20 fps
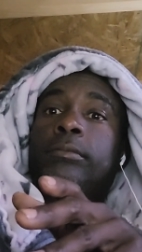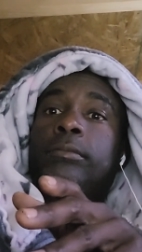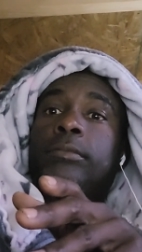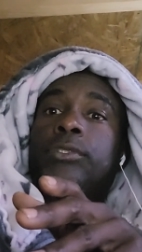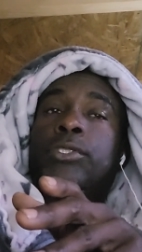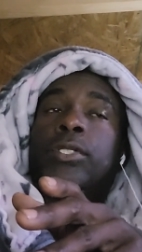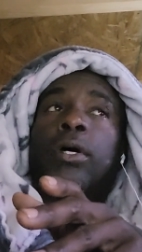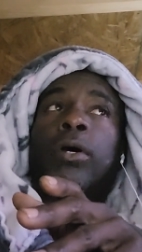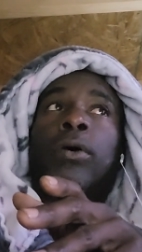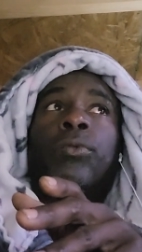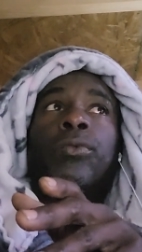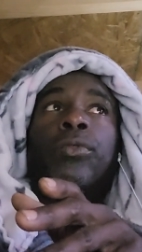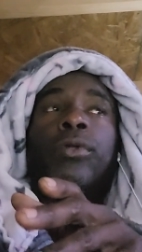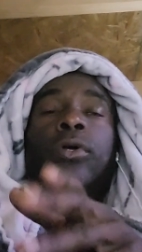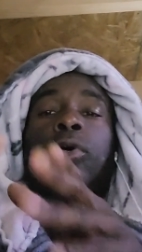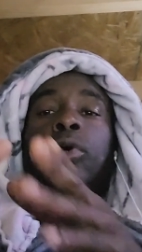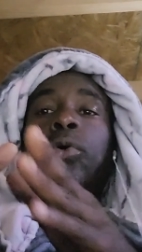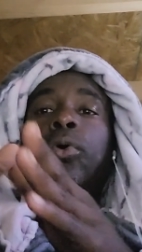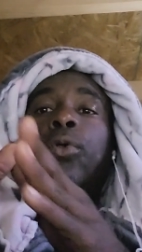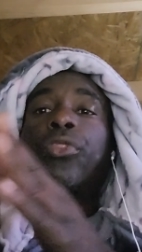So the
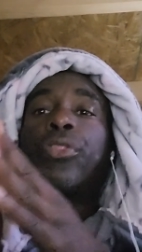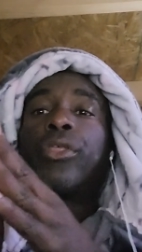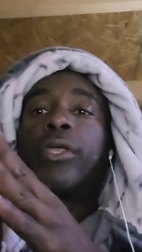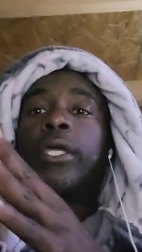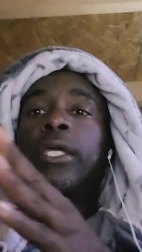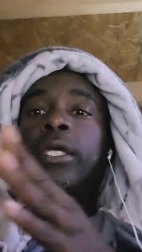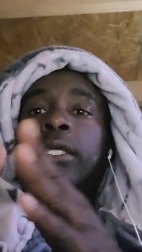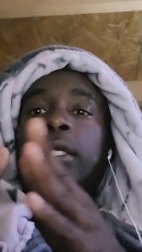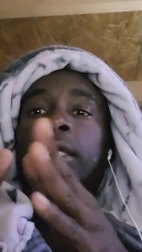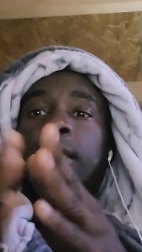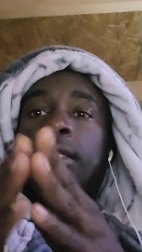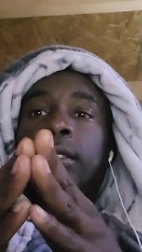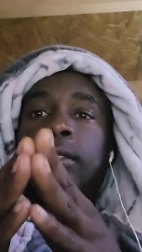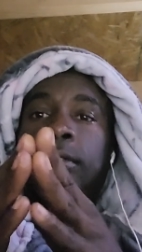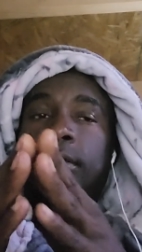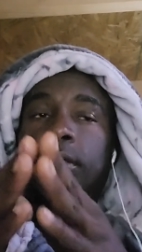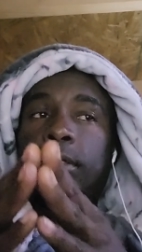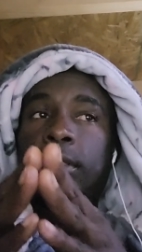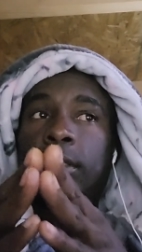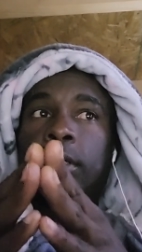cool
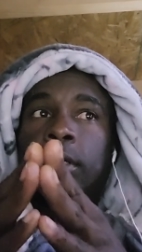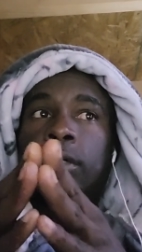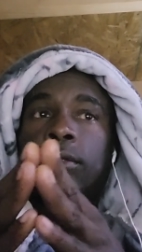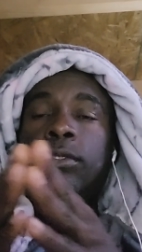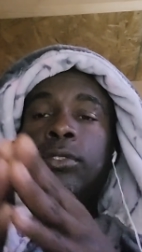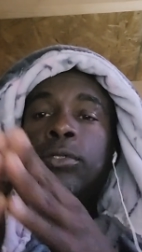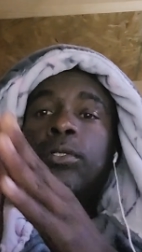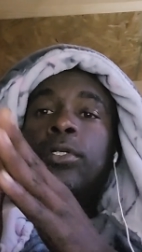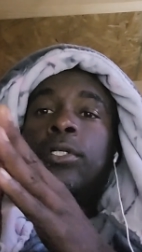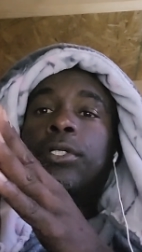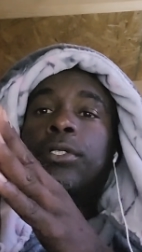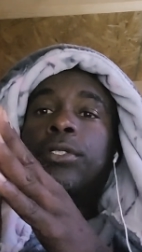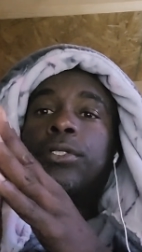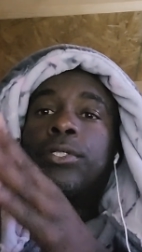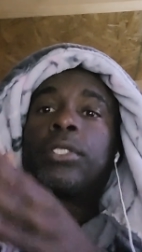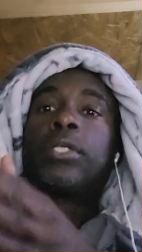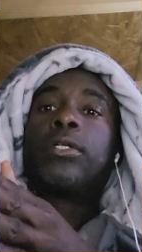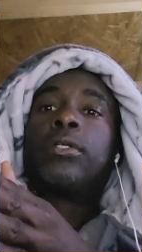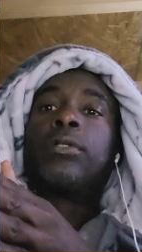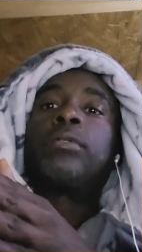thing you could
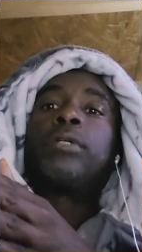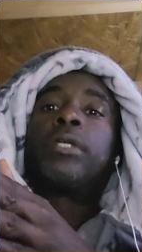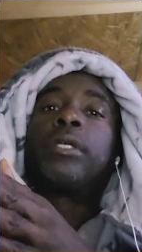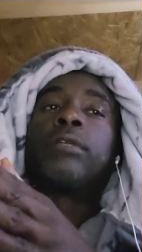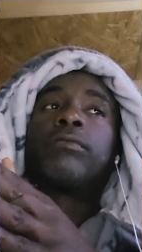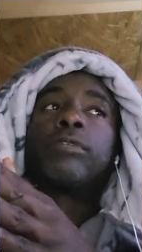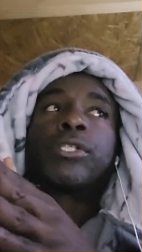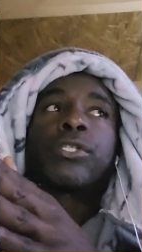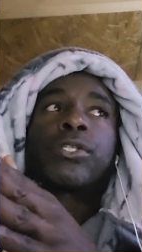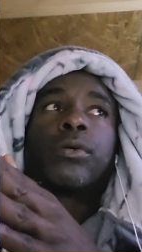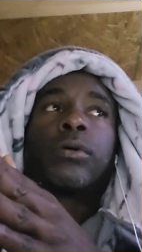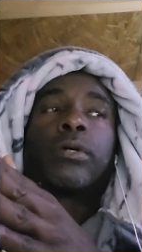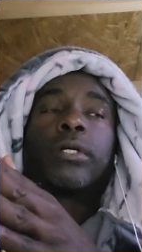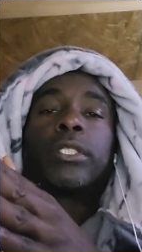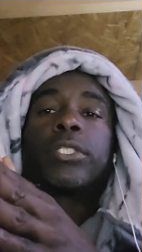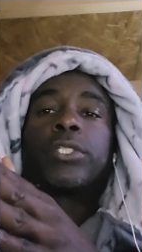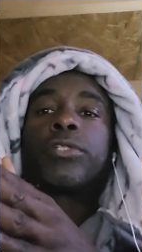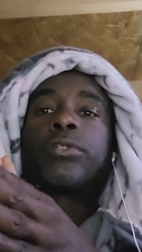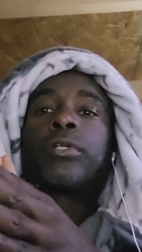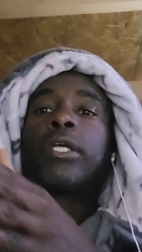do in
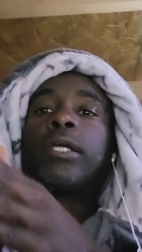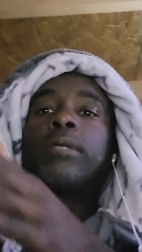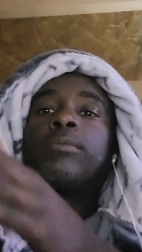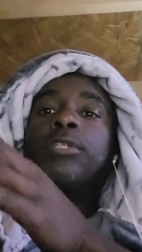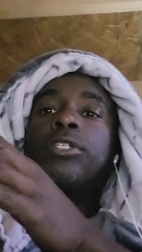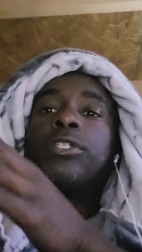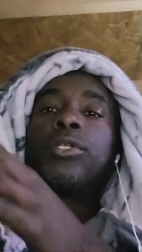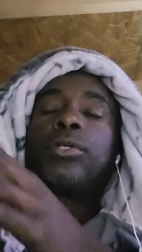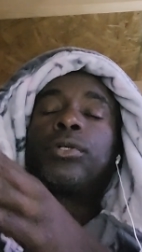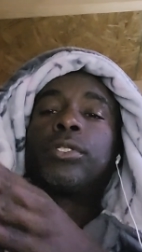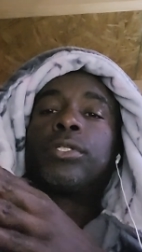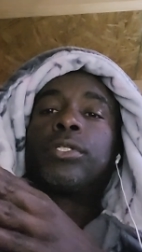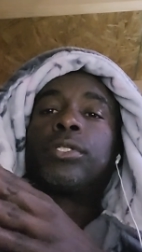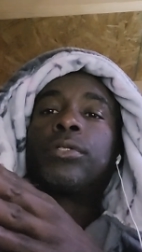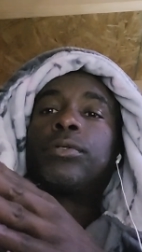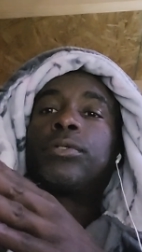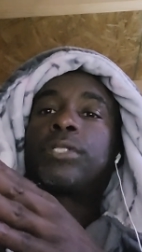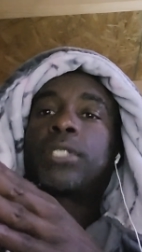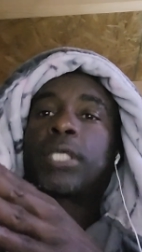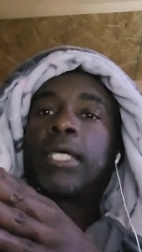restoring streams is you could
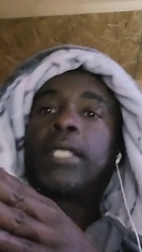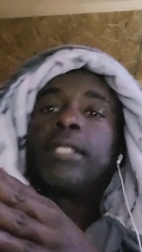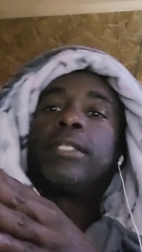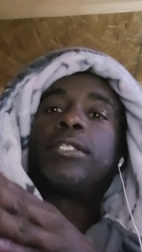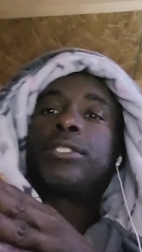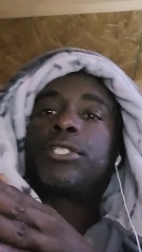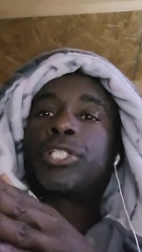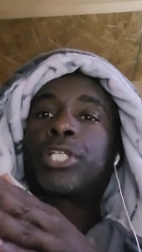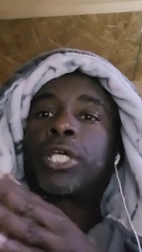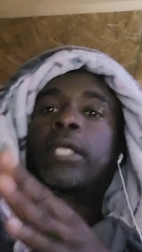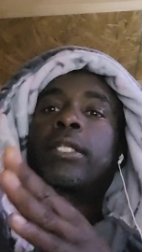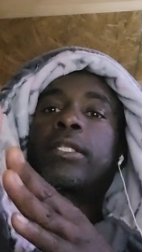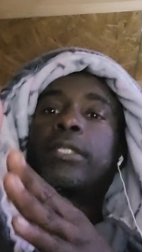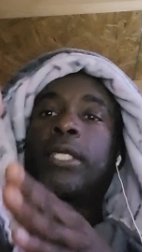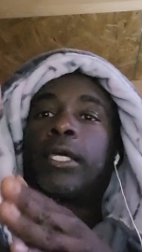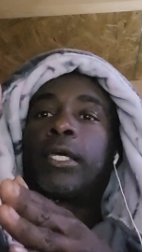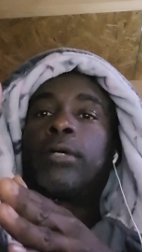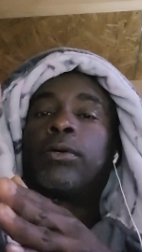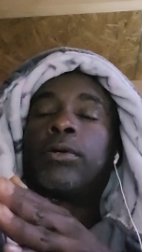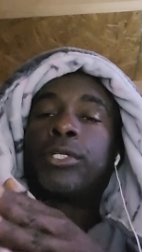do 10 check
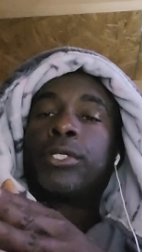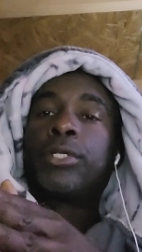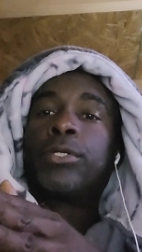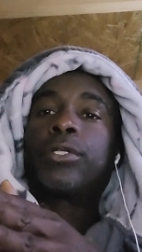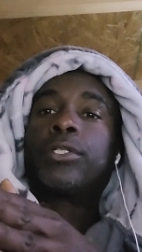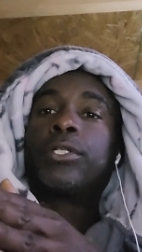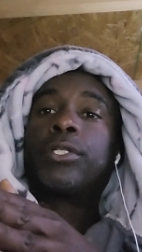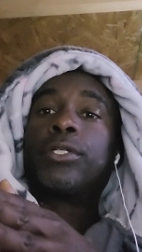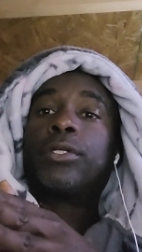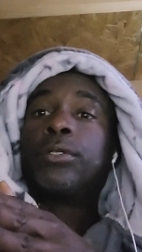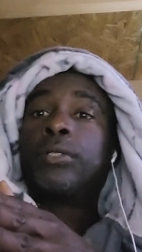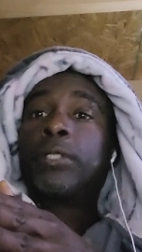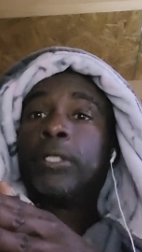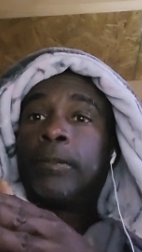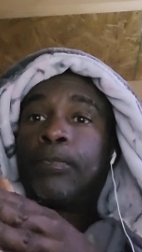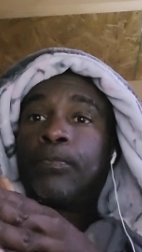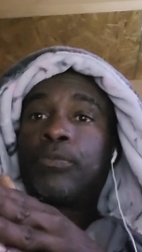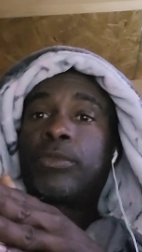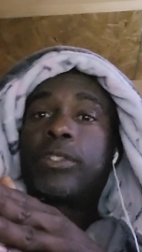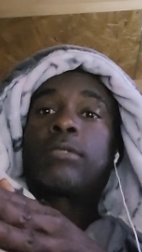dams, or you can do
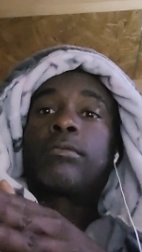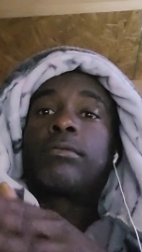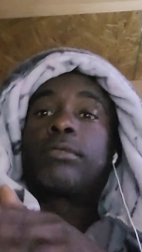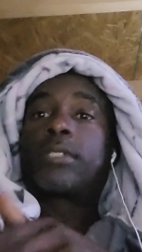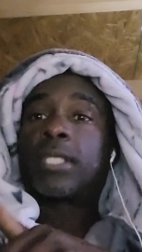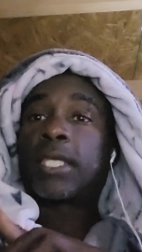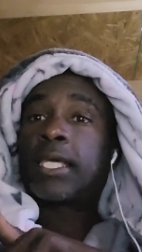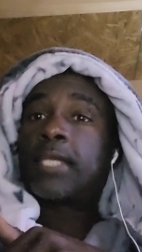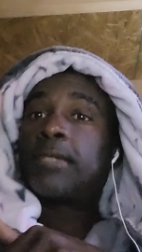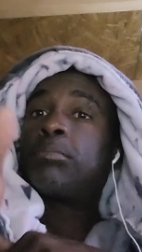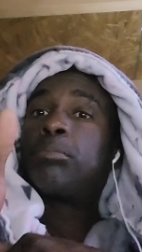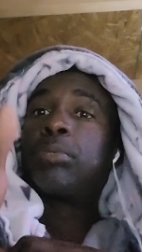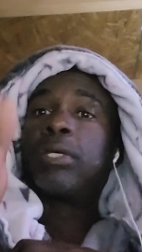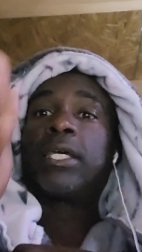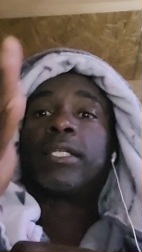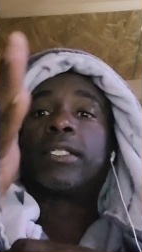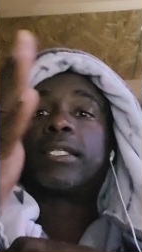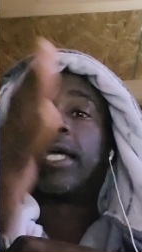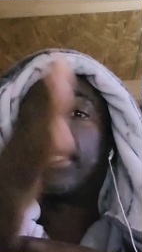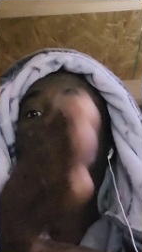10
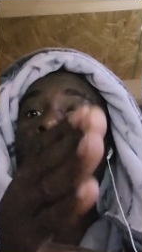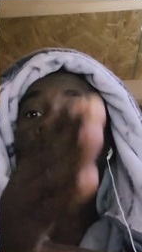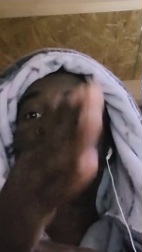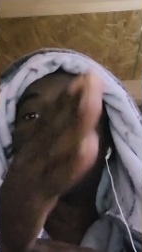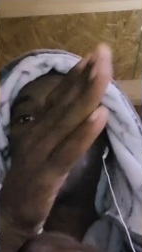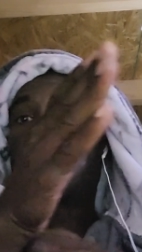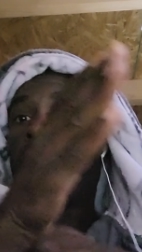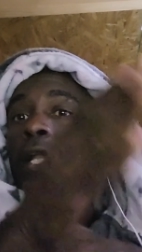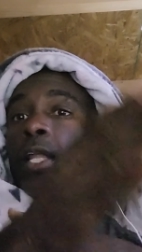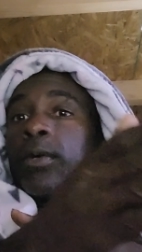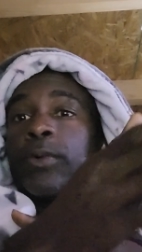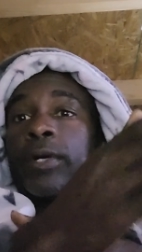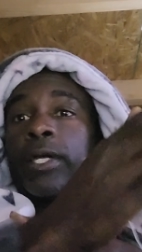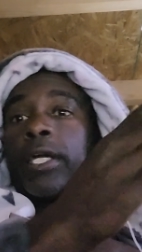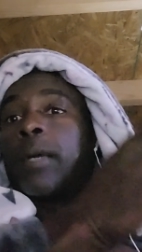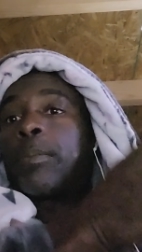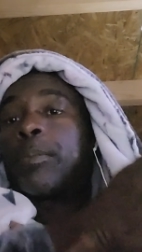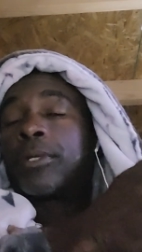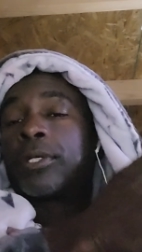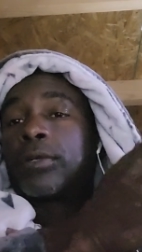big dams all the way
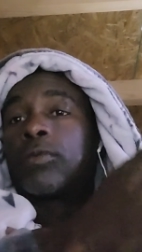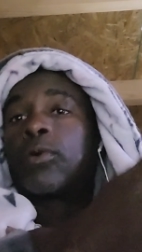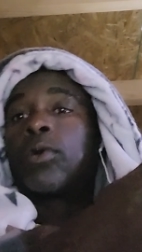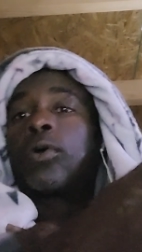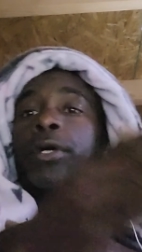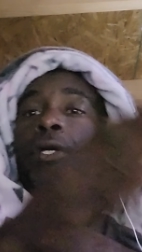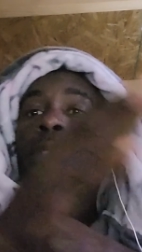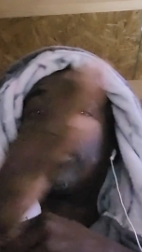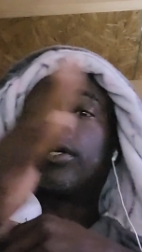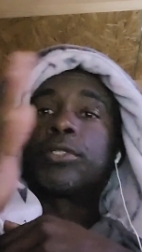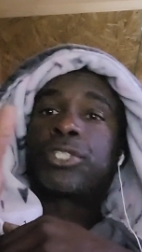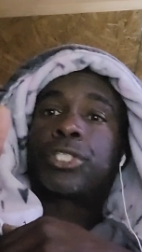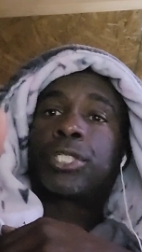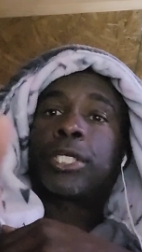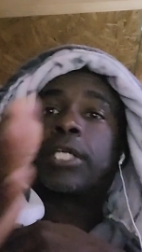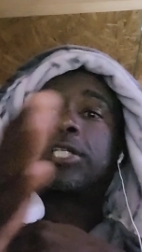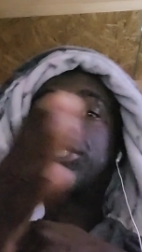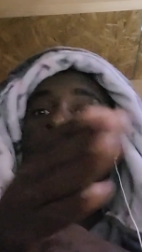up in arroyo, check